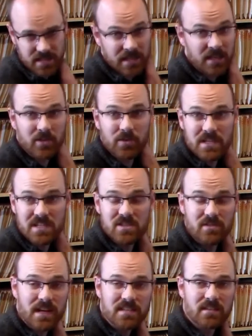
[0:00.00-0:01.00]
increased
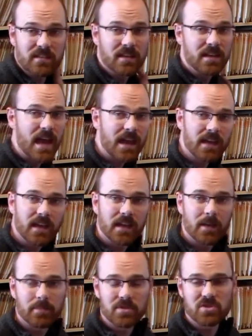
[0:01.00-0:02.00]
stress on the neck and
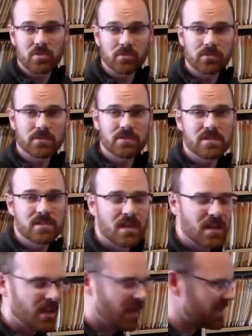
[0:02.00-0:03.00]
upper shoulders,
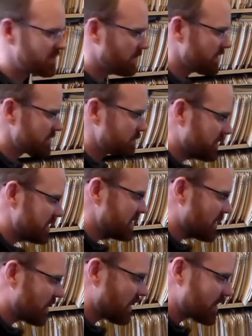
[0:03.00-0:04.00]
as well as puts
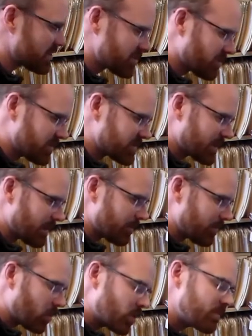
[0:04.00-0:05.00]
our shoulders in a
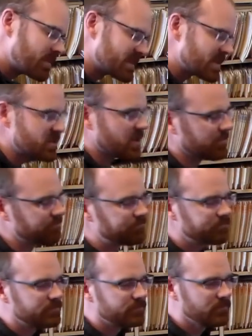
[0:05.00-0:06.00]
poor position
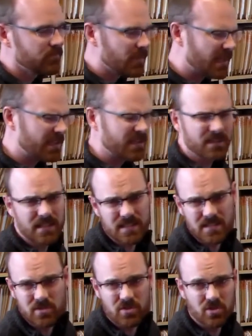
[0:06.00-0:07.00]
and can
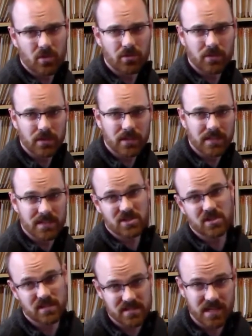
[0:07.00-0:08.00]
lead to shoulder
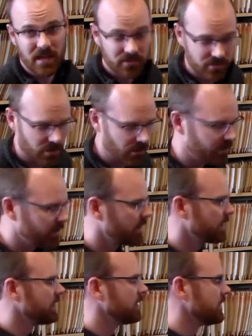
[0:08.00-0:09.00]
conditions down the road.
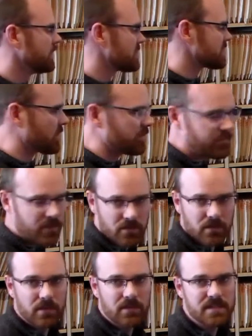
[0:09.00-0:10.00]
So a
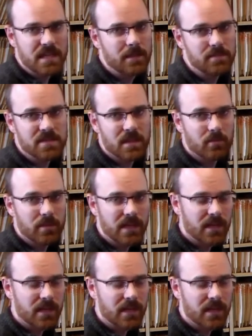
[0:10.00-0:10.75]
few little tips that we